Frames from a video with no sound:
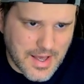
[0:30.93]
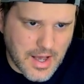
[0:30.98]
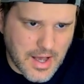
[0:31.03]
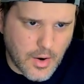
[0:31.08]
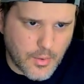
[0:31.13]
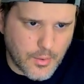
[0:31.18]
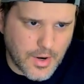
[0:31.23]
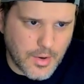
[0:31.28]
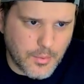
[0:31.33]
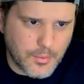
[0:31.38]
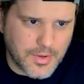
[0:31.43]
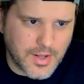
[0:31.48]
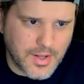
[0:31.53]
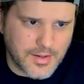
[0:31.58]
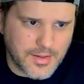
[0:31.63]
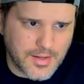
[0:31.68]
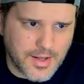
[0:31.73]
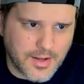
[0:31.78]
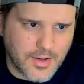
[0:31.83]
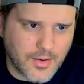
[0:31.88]
All right, we got a
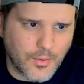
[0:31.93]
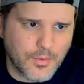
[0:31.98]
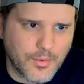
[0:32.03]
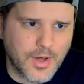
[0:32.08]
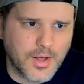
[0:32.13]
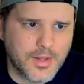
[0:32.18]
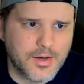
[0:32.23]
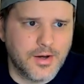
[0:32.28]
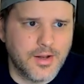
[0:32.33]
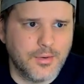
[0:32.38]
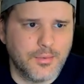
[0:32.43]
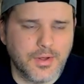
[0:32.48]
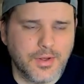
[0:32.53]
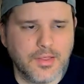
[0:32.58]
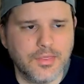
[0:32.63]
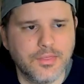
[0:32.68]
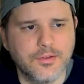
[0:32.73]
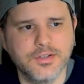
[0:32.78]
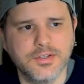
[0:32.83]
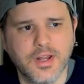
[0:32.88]
lot going on today. We
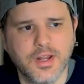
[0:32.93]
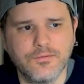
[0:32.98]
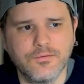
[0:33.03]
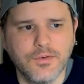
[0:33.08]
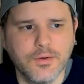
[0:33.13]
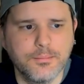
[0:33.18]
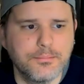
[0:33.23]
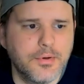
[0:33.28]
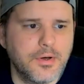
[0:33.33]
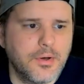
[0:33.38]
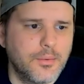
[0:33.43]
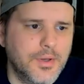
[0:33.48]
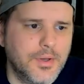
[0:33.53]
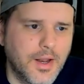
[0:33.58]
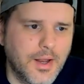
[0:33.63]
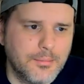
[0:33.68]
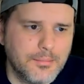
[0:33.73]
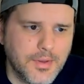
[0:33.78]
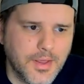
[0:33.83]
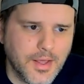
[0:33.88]
got Thursday Night Football, we
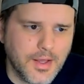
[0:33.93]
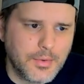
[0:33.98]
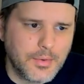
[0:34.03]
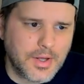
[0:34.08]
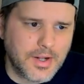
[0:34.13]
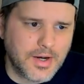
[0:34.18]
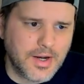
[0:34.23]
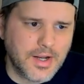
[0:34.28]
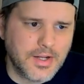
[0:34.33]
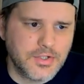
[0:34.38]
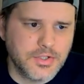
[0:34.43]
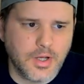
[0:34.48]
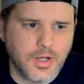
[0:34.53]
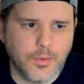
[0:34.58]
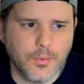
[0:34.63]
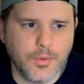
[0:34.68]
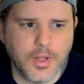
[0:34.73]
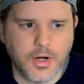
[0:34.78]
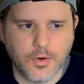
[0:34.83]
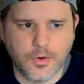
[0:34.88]
got NBA, we got
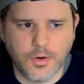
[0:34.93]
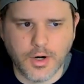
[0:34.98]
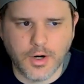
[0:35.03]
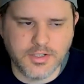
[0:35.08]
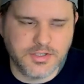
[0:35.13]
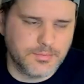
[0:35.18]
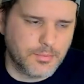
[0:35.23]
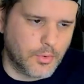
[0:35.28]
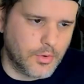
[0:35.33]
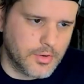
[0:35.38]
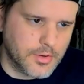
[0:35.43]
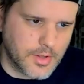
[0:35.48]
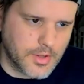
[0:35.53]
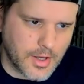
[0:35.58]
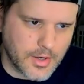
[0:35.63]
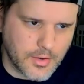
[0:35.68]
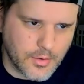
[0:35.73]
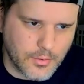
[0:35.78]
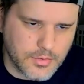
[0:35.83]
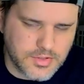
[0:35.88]
NHL, we got a cross-sport
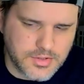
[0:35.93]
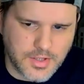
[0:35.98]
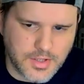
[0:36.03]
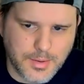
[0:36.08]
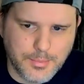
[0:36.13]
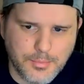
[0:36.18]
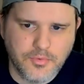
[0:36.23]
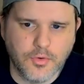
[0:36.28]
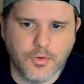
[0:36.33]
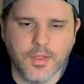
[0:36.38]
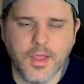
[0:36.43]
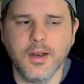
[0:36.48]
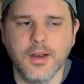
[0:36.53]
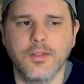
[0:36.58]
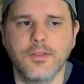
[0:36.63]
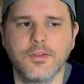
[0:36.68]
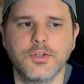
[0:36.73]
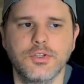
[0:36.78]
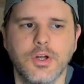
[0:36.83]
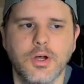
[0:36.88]
lotto slip for the end
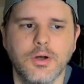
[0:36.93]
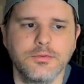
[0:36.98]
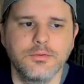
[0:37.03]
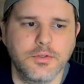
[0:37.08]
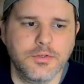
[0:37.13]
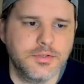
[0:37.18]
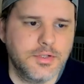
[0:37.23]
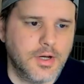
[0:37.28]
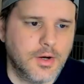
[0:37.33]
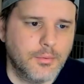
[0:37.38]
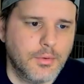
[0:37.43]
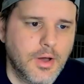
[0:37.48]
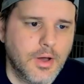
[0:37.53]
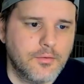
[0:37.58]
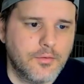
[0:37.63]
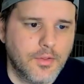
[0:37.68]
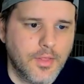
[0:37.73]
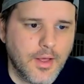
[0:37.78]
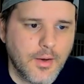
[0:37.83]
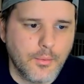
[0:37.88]
of the show, so stick
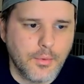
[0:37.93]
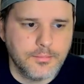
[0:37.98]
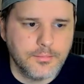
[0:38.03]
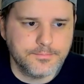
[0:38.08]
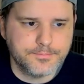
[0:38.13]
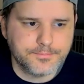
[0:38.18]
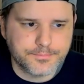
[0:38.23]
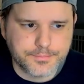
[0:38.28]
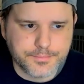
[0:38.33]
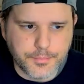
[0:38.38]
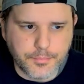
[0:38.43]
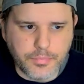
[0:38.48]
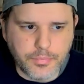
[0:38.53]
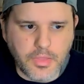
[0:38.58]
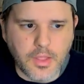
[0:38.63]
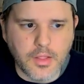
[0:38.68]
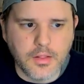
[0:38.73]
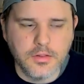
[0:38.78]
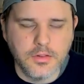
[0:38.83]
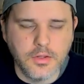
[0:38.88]
around for that one.
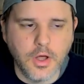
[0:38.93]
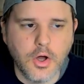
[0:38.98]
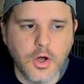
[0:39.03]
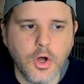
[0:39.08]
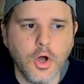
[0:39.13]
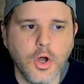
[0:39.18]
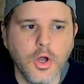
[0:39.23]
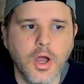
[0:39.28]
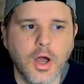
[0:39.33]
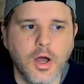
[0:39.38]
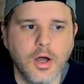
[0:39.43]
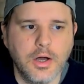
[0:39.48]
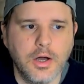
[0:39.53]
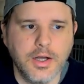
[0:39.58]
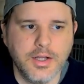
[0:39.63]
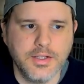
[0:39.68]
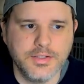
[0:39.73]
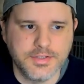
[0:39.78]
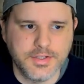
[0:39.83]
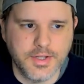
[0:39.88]
Long
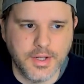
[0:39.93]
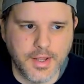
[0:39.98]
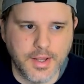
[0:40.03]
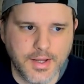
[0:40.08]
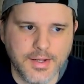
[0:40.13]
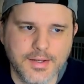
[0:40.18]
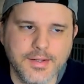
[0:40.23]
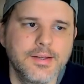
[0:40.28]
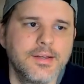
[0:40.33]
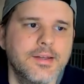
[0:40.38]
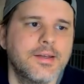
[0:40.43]
odds tonight.